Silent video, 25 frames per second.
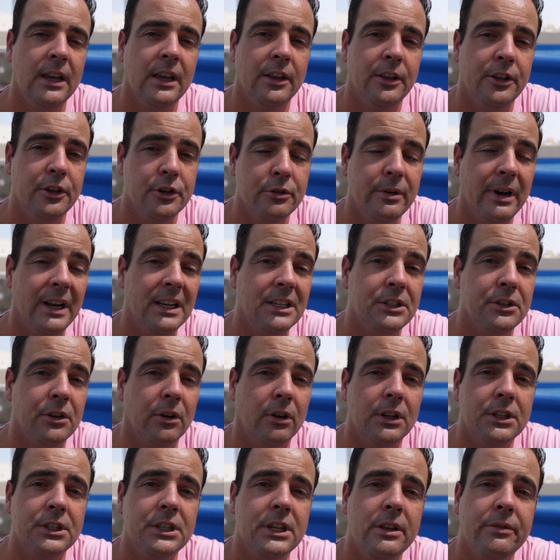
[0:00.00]
US
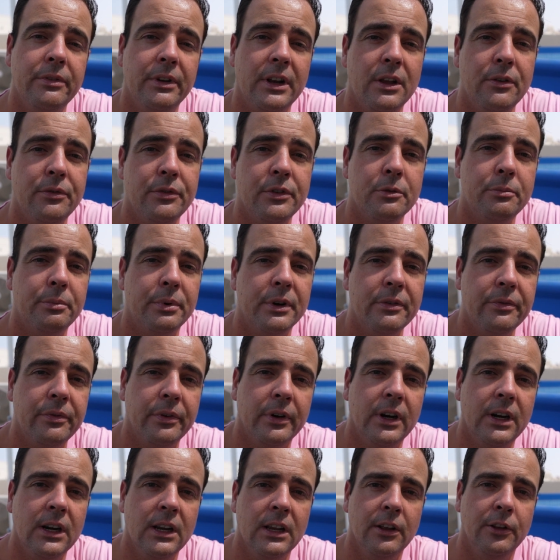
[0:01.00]
dollars even if you
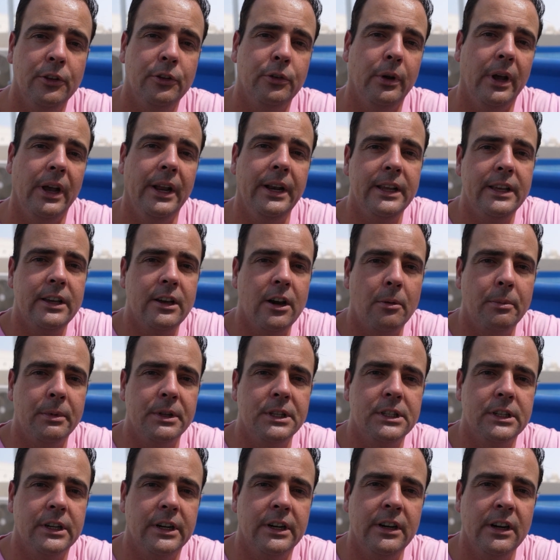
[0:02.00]
prefer, to any
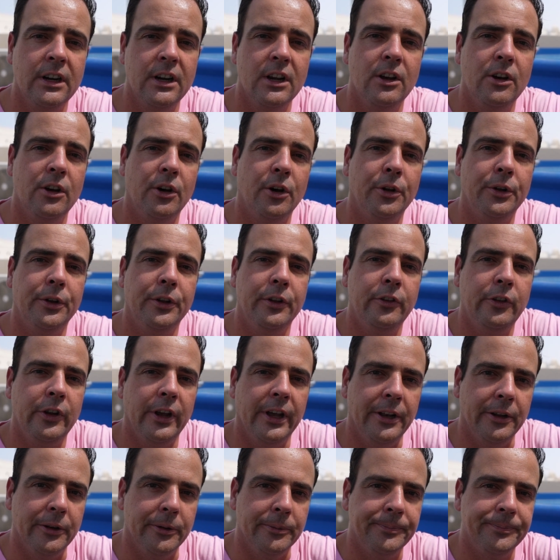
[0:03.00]
commenter on the
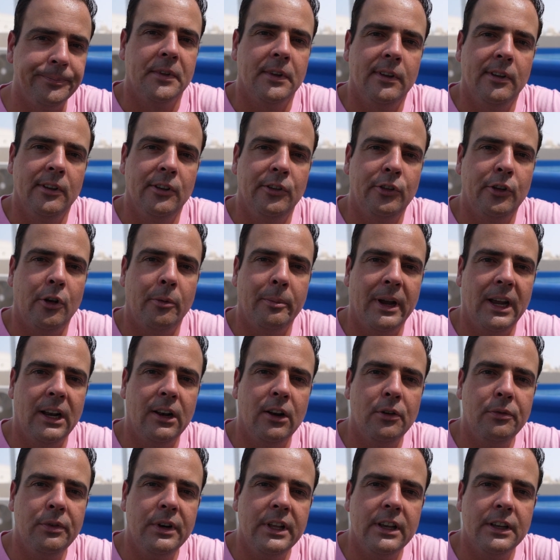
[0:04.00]
channel. So my
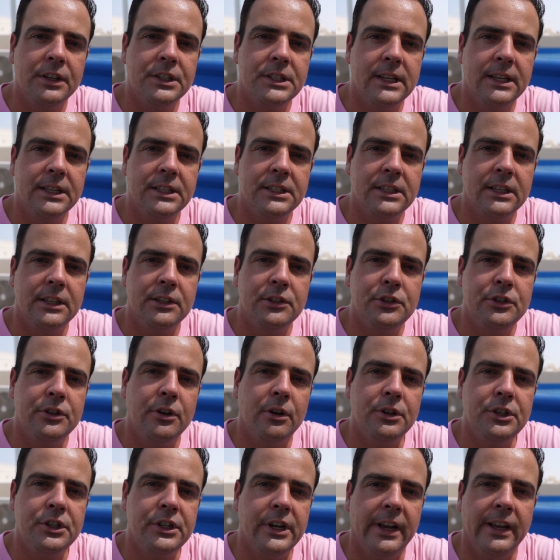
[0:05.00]
lovely assistants
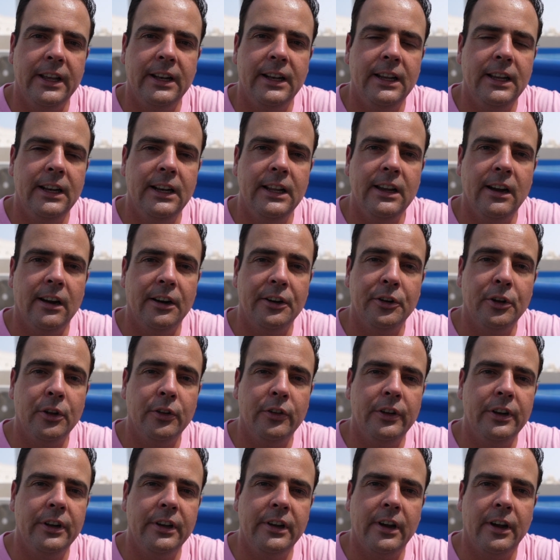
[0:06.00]
Josja and Lily are not
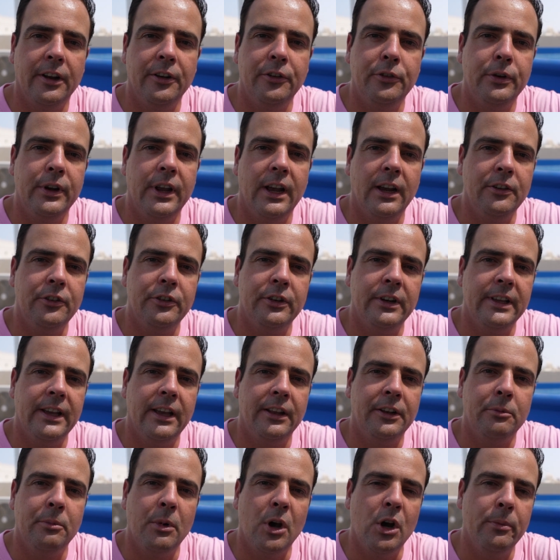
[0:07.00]
in the country actually
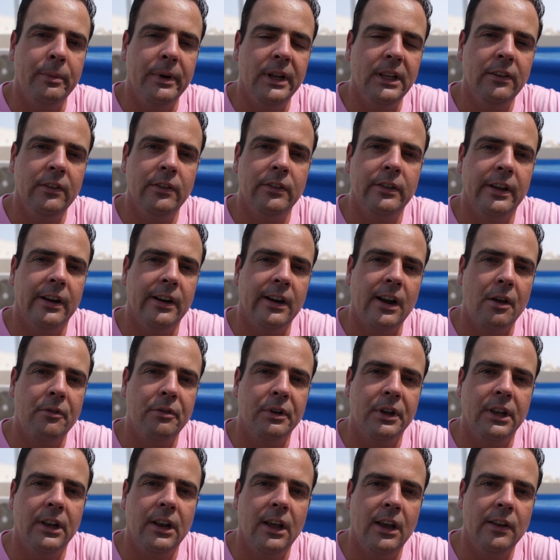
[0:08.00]
at the moment. They're
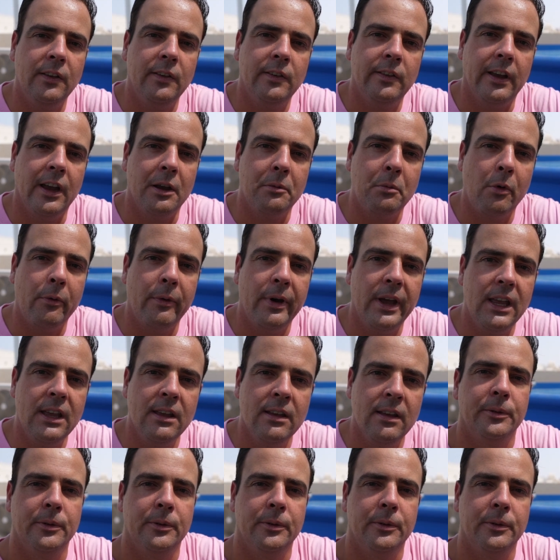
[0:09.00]
having a nice time away.